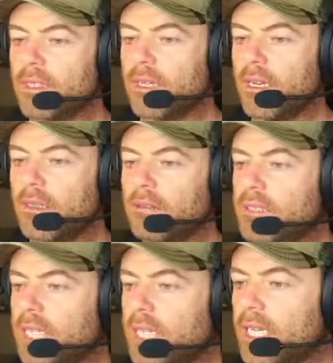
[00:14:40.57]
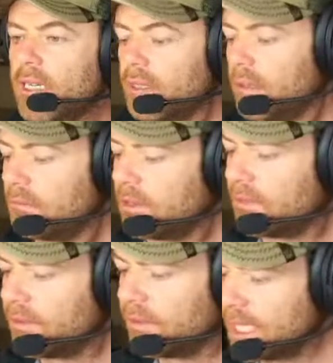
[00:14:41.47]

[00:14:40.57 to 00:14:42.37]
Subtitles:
close that. I'm going to move over to